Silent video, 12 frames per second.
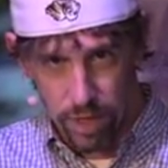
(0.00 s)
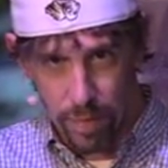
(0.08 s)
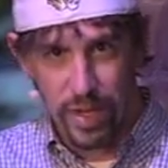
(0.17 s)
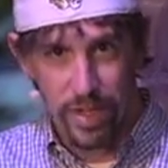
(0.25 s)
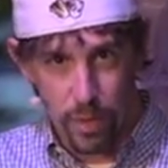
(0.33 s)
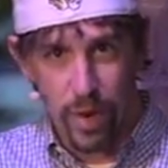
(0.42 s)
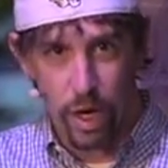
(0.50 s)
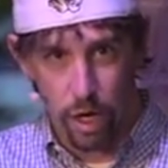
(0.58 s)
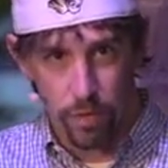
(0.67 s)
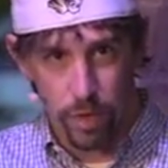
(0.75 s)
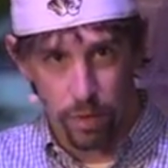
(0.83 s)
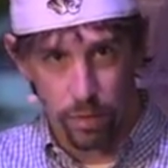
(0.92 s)
I mean, they ran
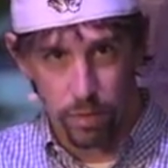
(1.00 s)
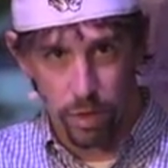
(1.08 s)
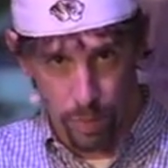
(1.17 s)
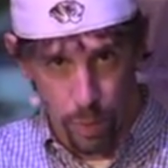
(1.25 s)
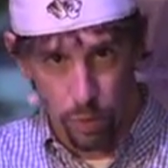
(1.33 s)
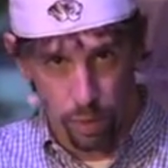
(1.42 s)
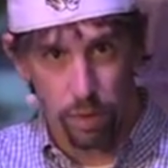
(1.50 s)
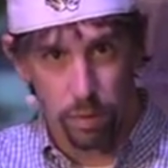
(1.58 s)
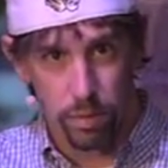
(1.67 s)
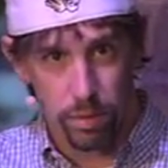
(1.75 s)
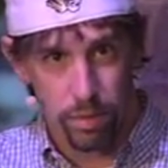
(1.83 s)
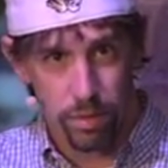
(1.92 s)
over your poodle.
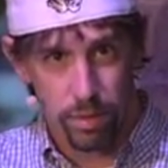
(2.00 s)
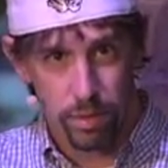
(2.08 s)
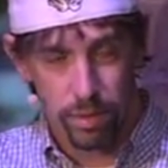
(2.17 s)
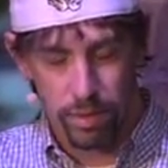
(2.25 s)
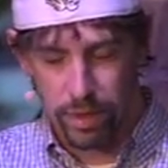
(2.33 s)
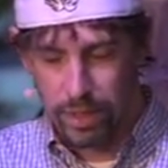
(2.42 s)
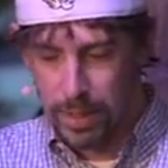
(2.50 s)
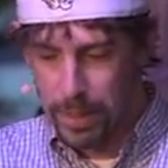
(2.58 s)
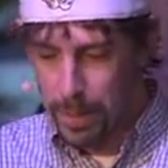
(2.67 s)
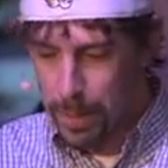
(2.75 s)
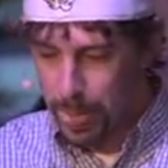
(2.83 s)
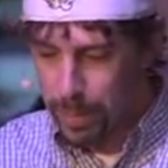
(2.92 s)

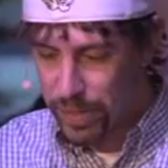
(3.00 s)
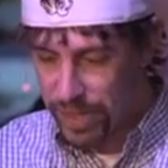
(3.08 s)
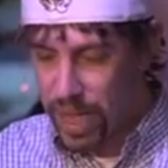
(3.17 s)
But